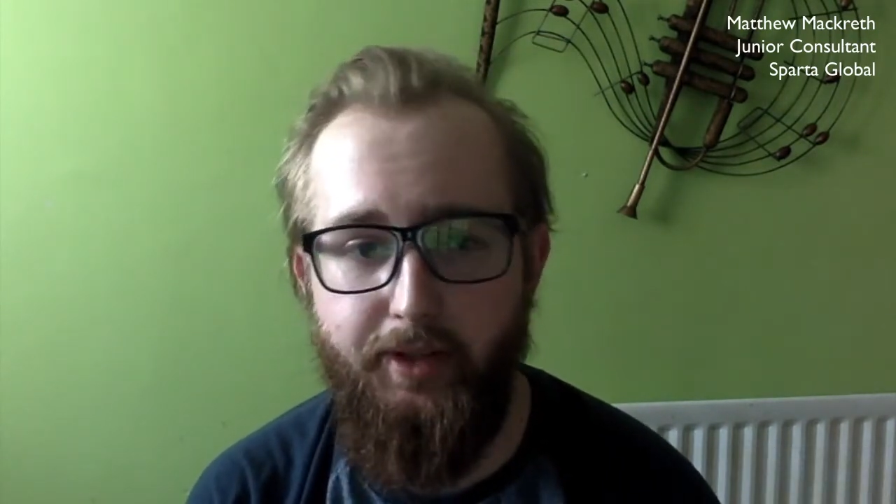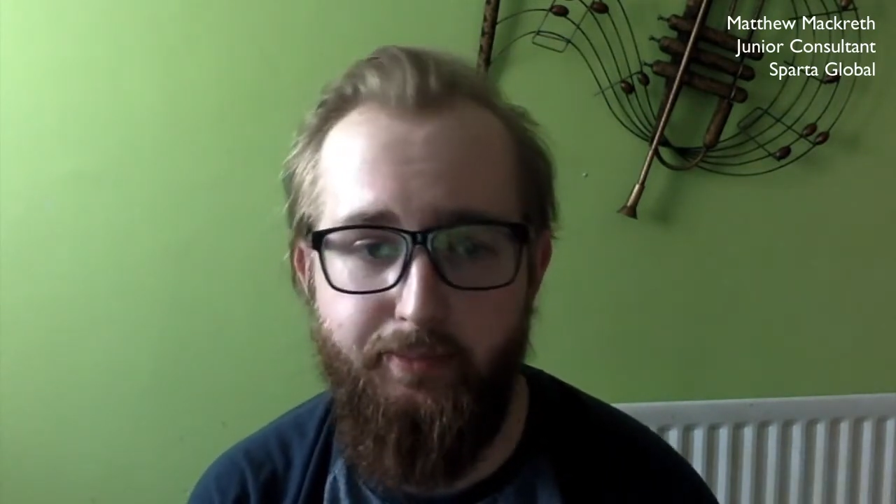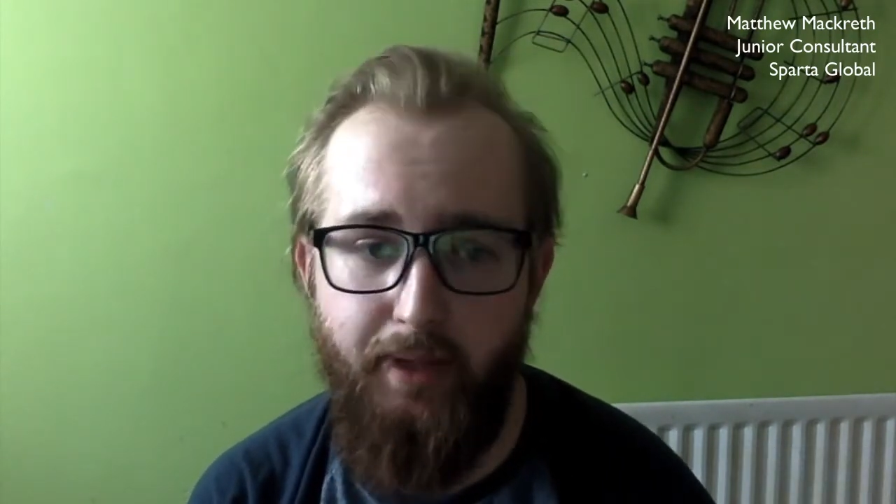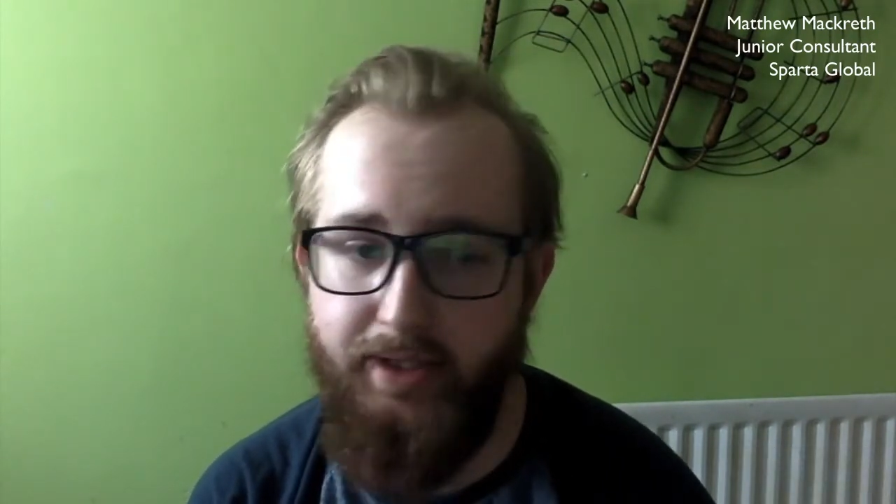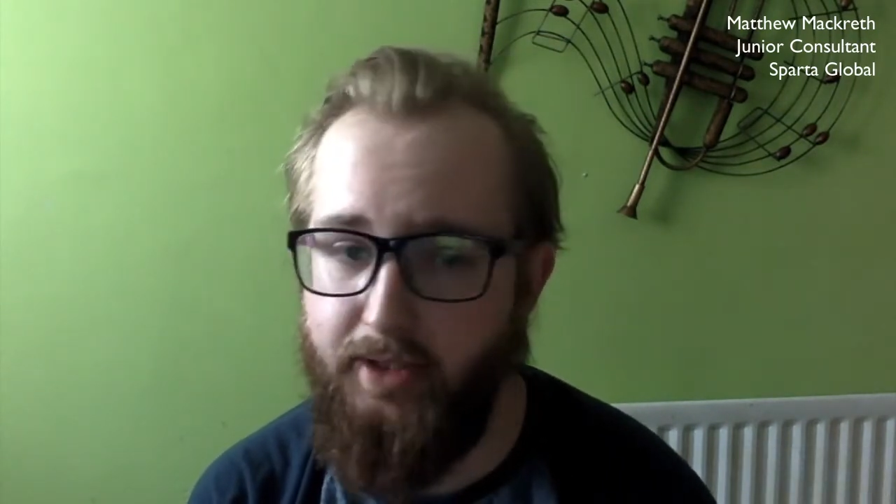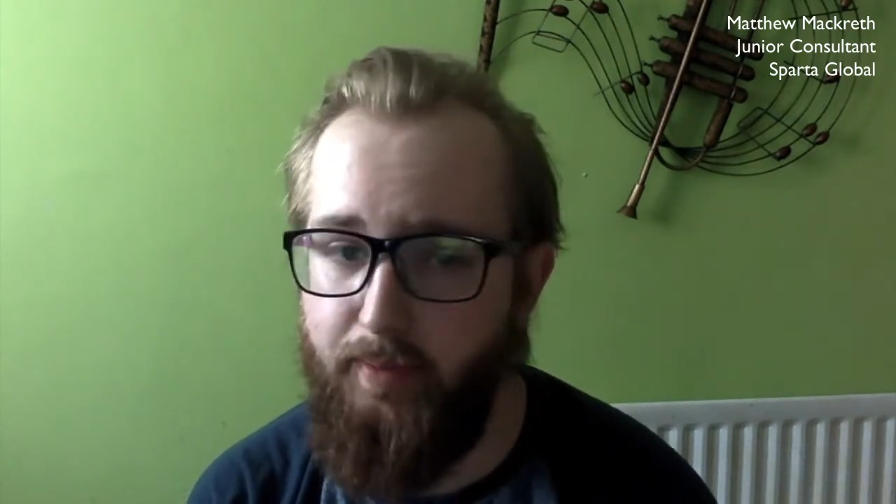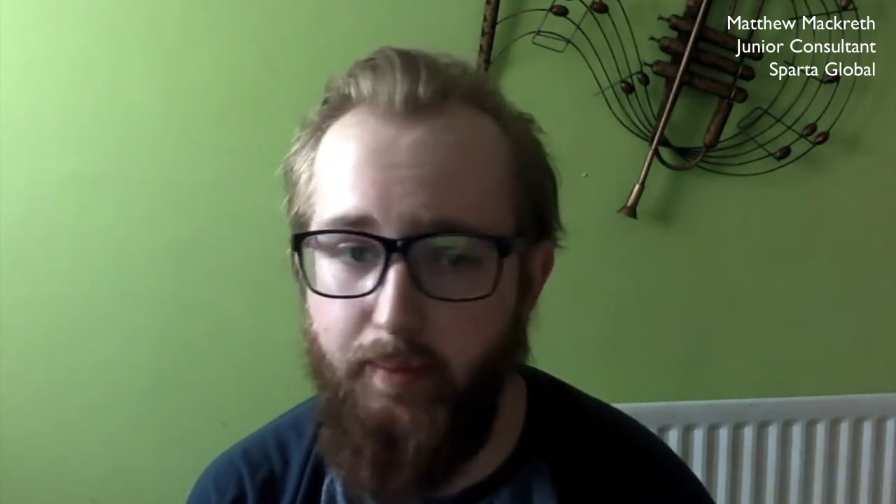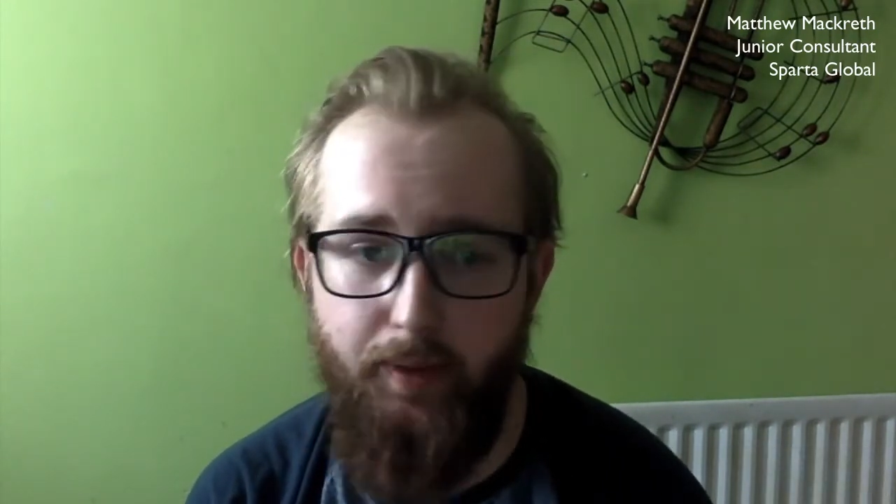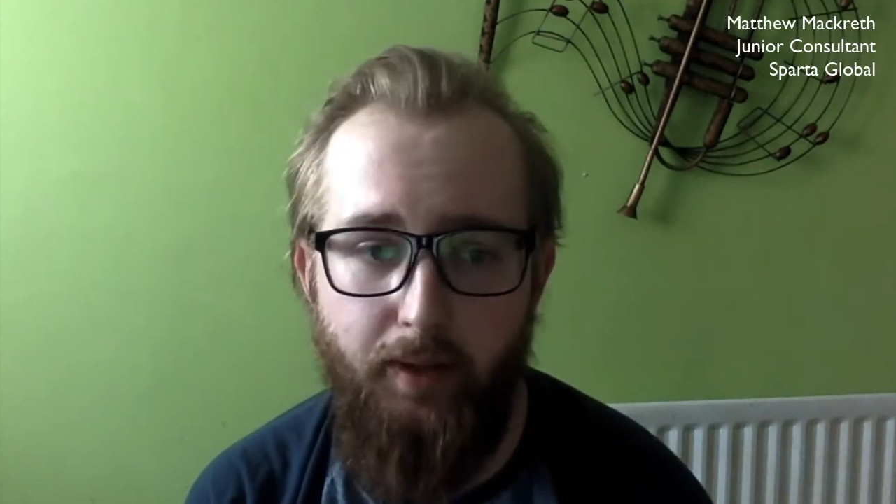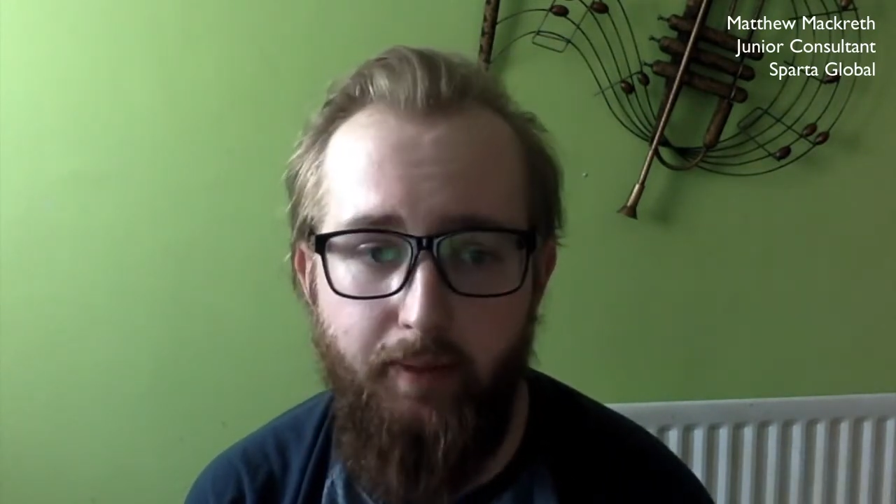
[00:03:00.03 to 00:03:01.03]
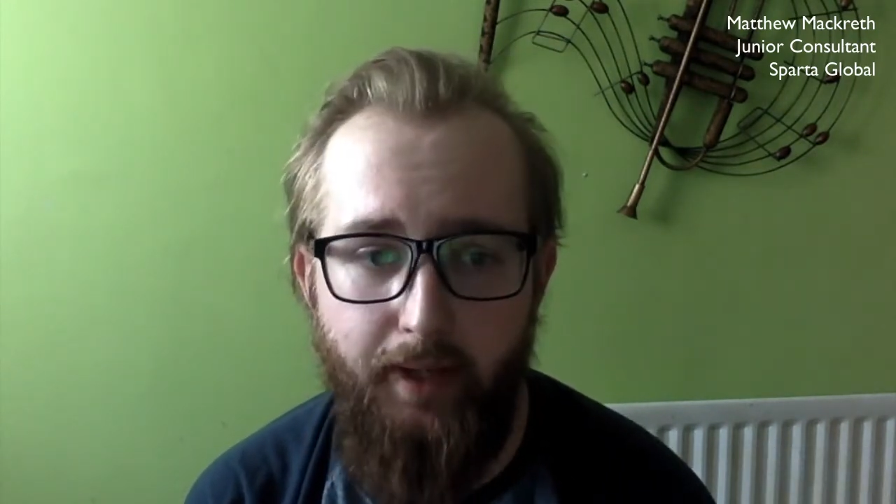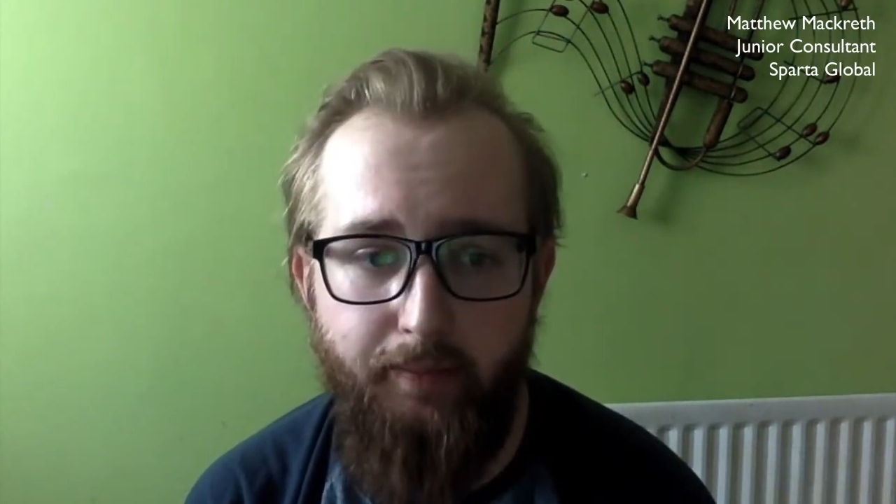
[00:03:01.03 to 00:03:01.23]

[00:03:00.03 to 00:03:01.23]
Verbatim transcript: There's plenty of people coming